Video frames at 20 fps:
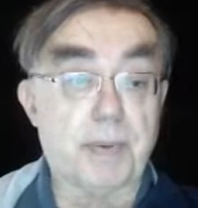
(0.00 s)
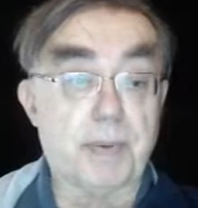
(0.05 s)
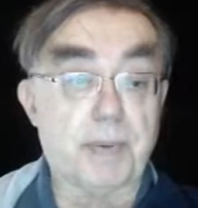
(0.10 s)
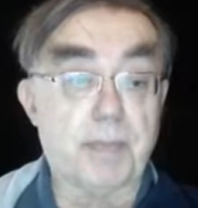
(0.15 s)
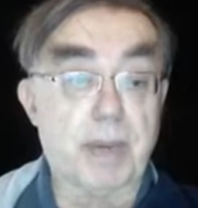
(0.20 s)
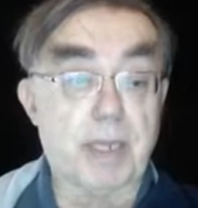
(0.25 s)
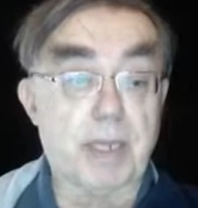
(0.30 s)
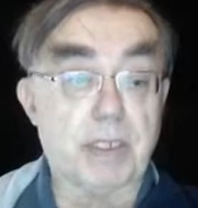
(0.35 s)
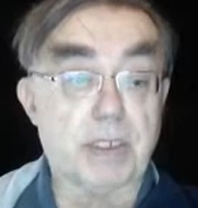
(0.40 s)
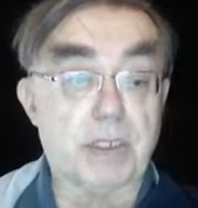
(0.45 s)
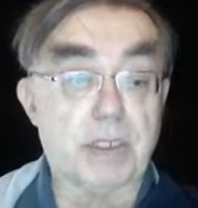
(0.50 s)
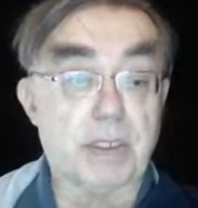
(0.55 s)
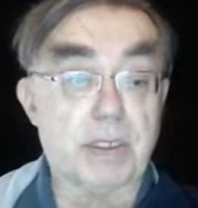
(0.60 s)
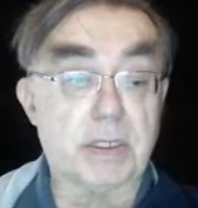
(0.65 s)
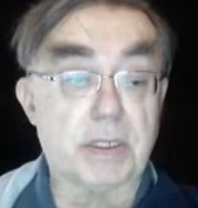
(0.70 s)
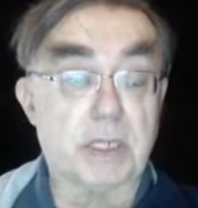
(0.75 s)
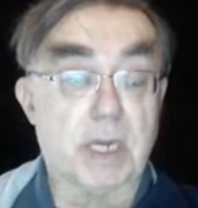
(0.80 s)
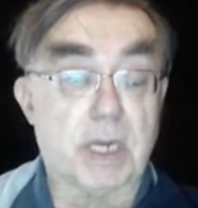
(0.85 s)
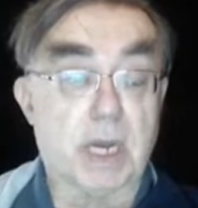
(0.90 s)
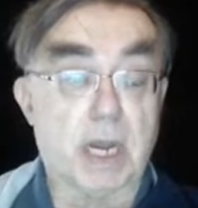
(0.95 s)
we
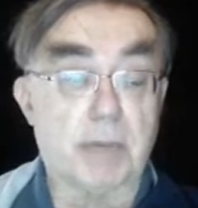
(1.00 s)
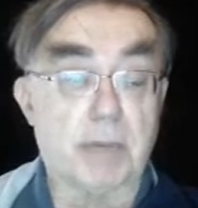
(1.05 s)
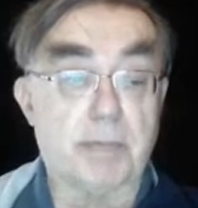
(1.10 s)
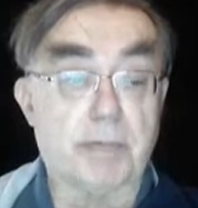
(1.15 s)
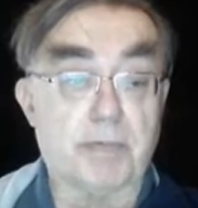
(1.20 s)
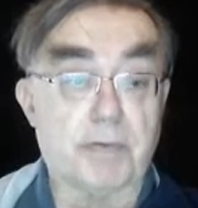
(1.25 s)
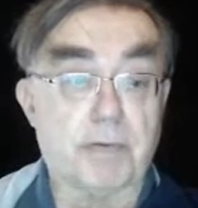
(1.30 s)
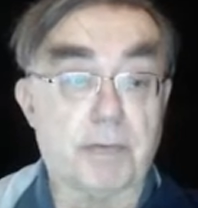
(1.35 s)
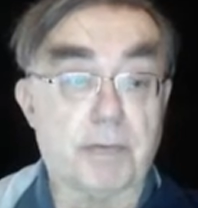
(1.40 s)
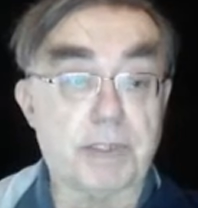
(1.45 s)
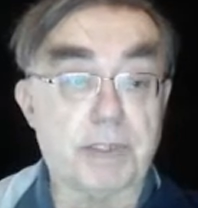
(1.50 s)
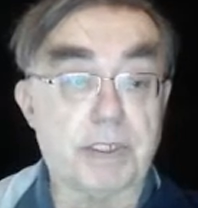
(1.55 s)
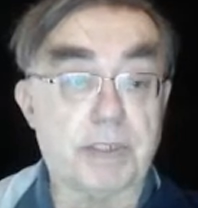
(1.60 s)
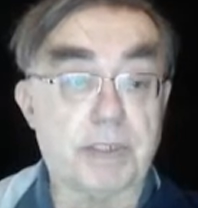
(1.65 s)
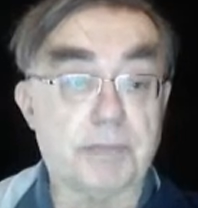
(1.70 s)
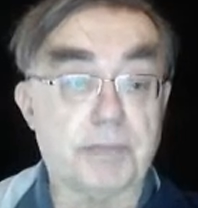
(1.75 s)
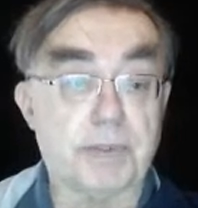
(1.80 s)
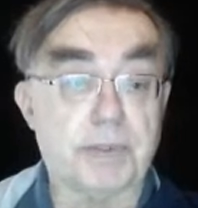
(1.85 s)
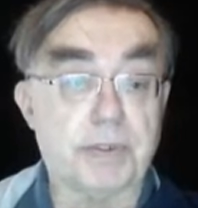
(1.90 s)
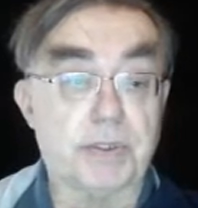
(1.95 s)
mentioned uh, high performance
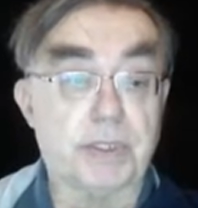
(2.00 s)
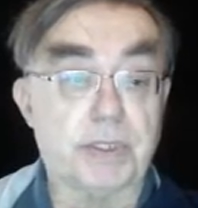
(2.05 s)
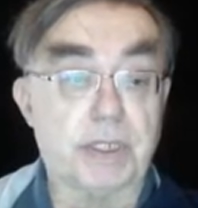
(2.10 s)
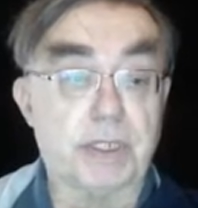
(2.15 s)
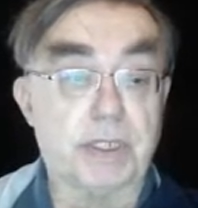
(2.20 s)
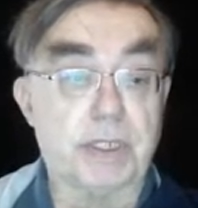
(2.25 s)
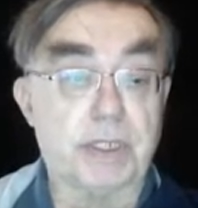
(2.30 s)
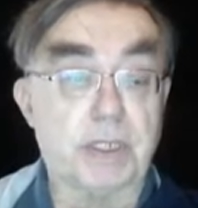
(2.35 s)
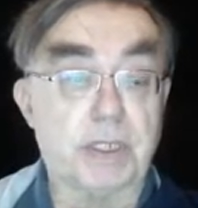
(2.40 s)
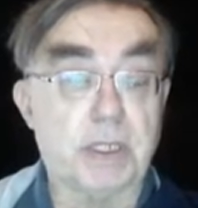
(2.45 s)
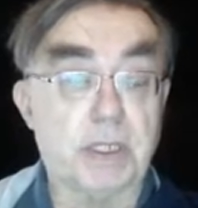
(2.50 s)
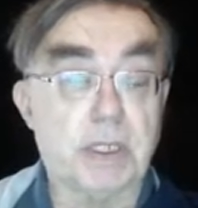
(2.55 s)
computing